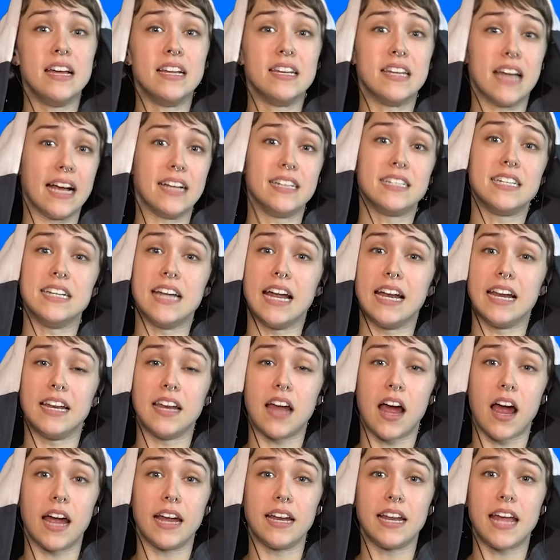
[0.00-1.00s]

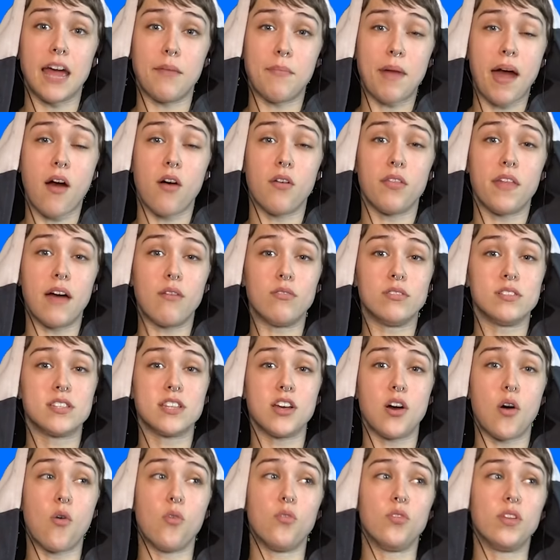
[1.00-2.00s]
1989 came out, that was
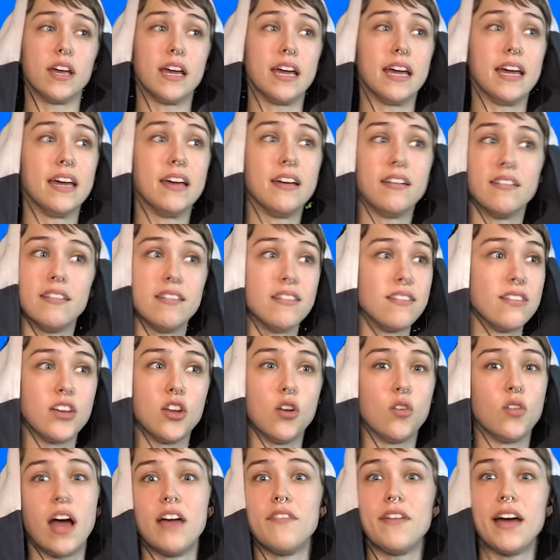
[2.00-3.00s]
the only, you
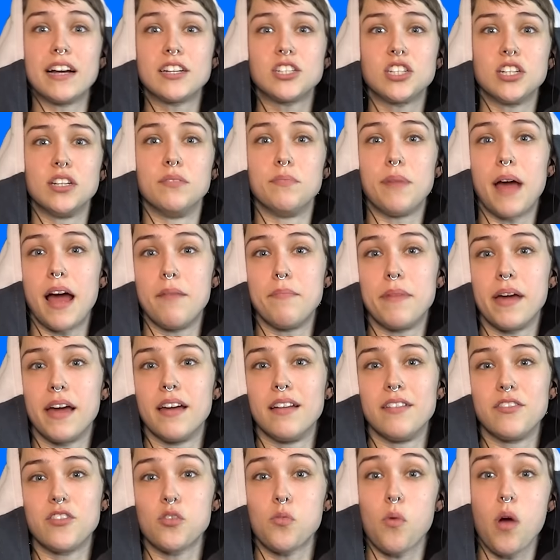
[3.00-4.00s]
know, live action
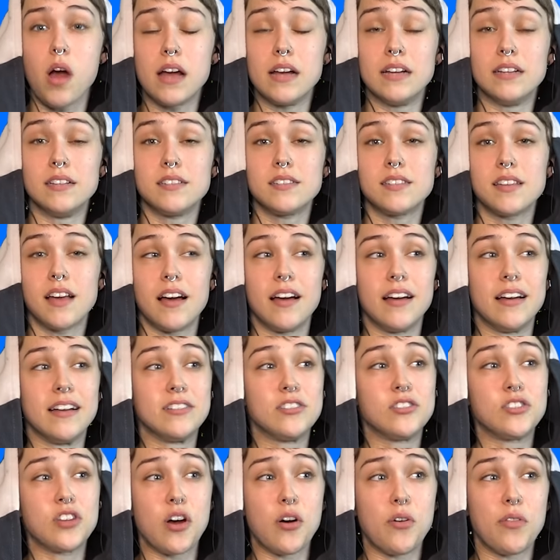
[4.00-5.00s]
Batman there was. Uh,
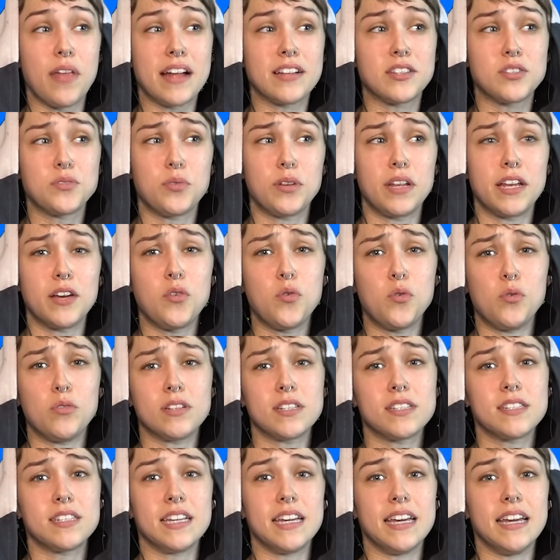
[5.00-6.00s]
so that's really cool
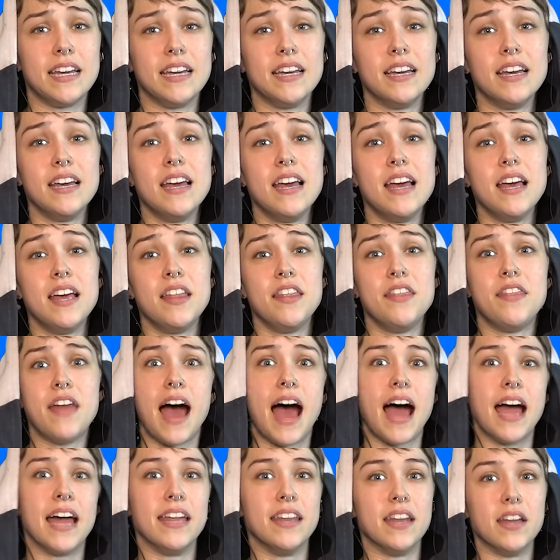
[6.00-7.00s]
to see
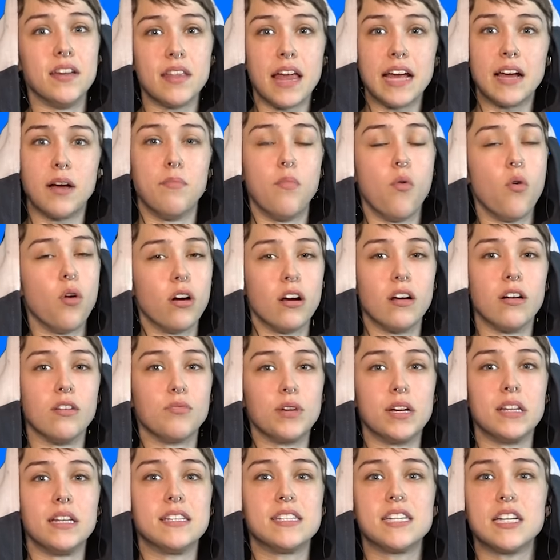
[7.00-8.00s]
that in like a more
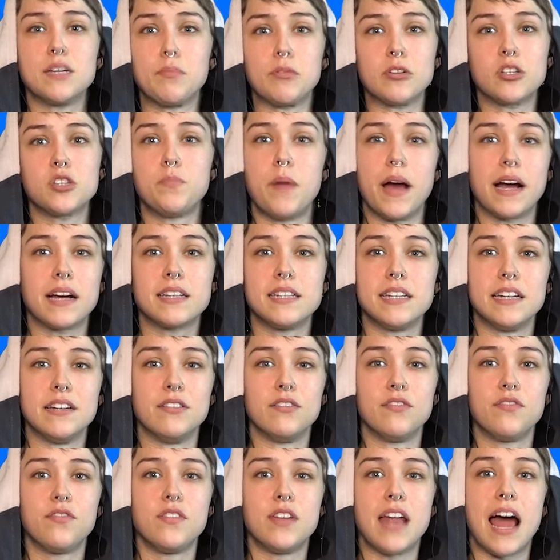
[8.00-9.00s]
realistic
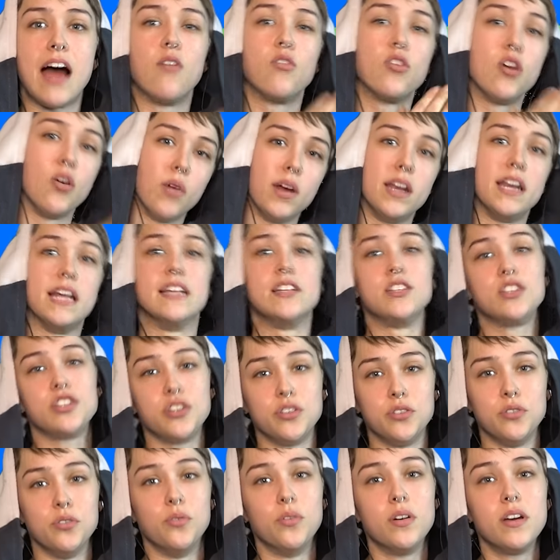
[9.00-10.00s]
perspective now going
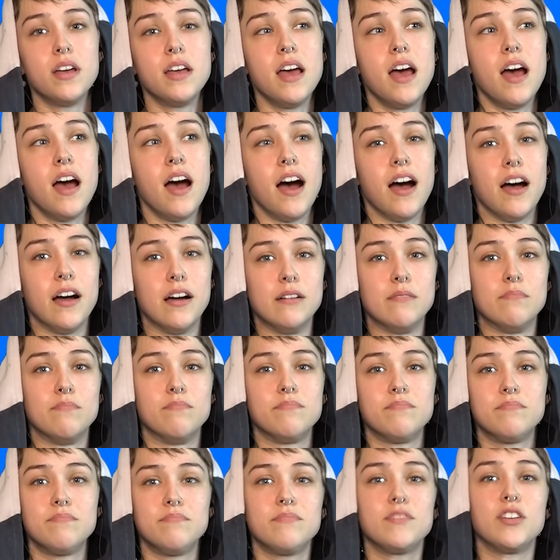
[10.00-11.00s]
into,
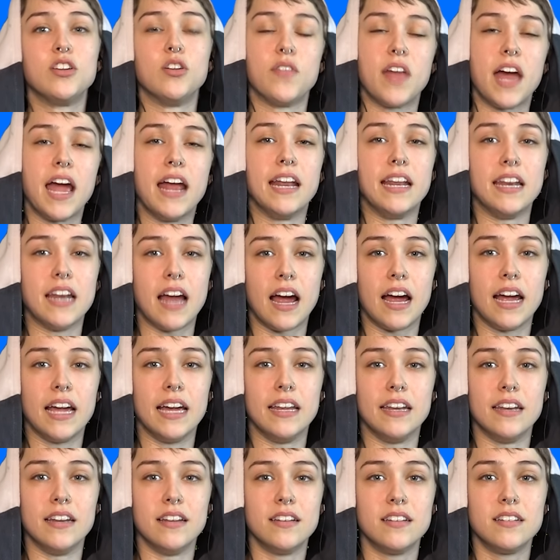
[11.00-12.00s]
um, you know, the
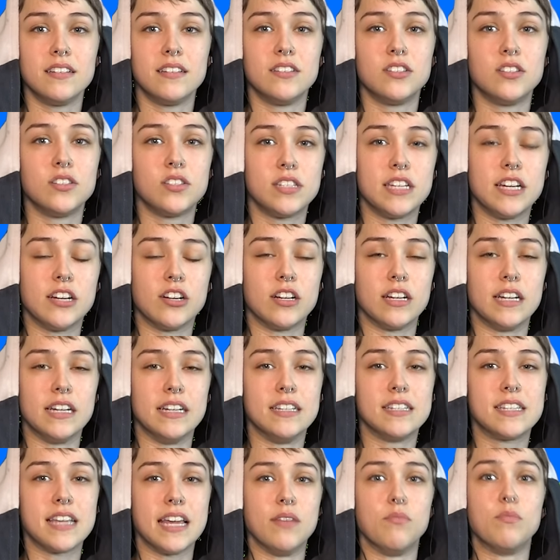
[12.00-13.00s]
89
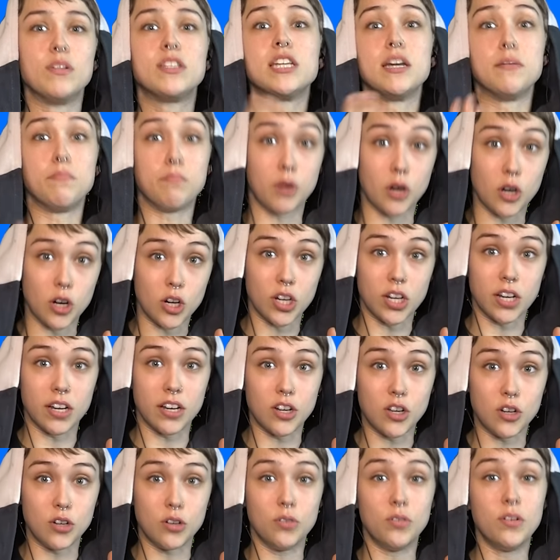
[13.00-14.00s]
series and with Tim
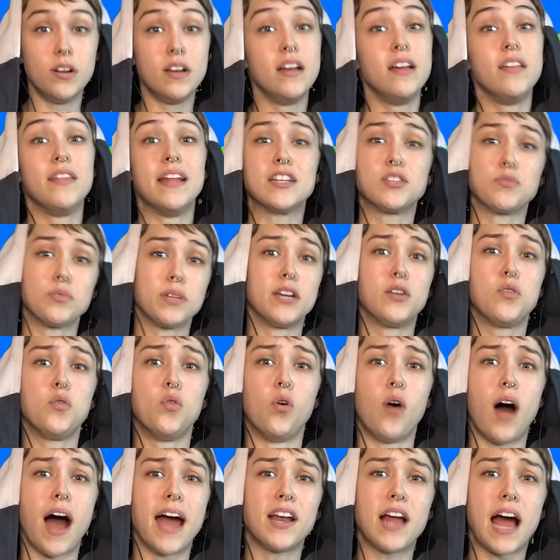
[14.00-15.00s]
Burton, who that's really
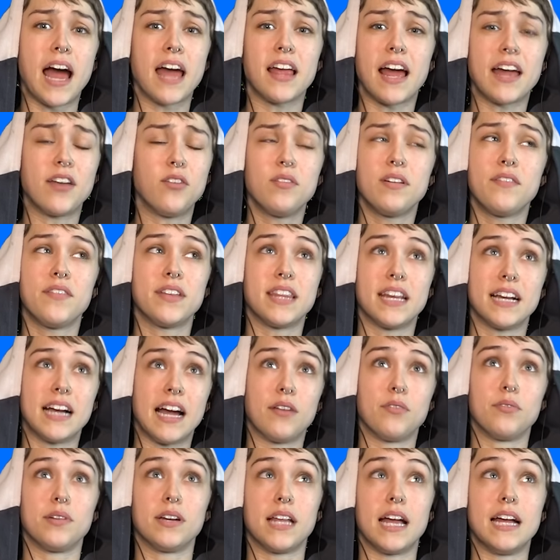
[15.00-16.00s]
cool. I, I don't even think I
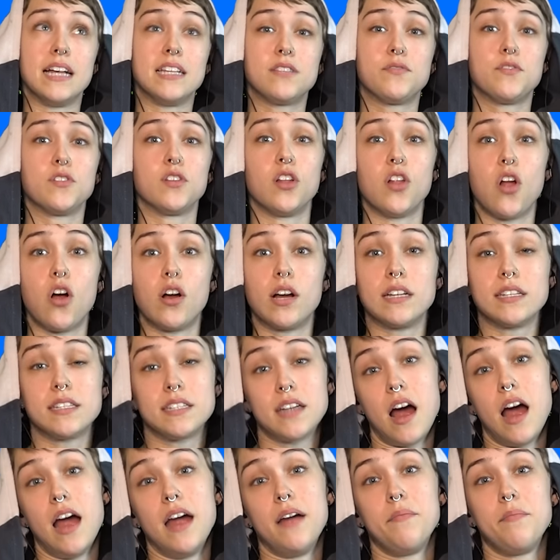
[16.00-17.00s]
realized for the longest
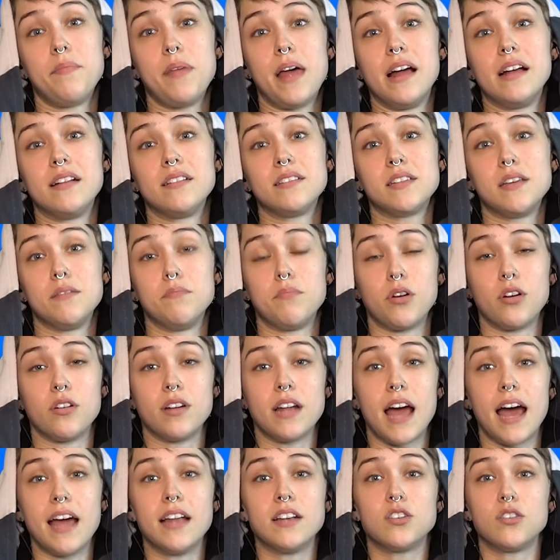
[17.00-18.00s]
time that Tim
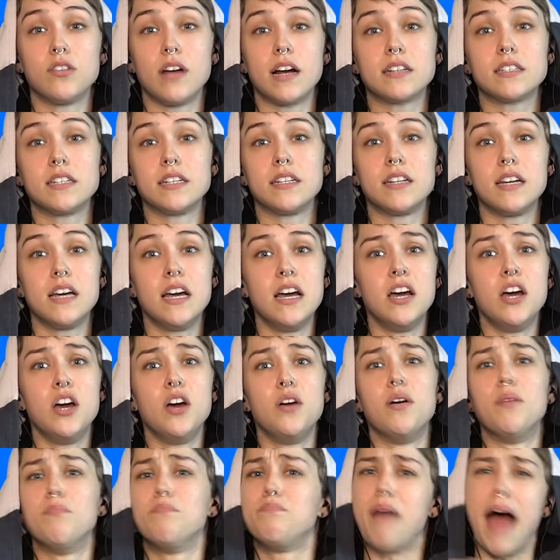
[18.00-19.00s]
Burton had directed
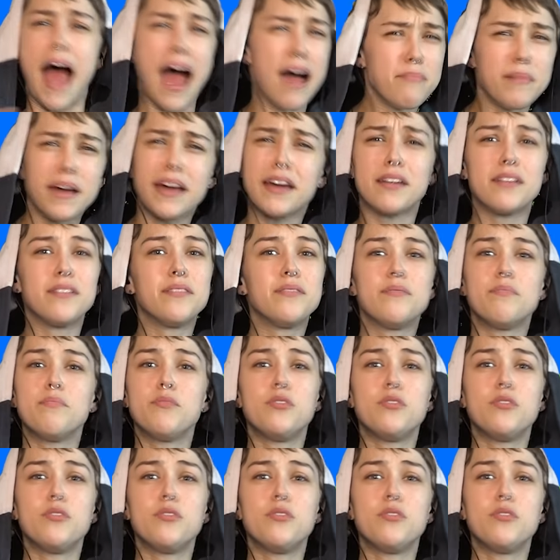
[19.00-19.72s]
Batman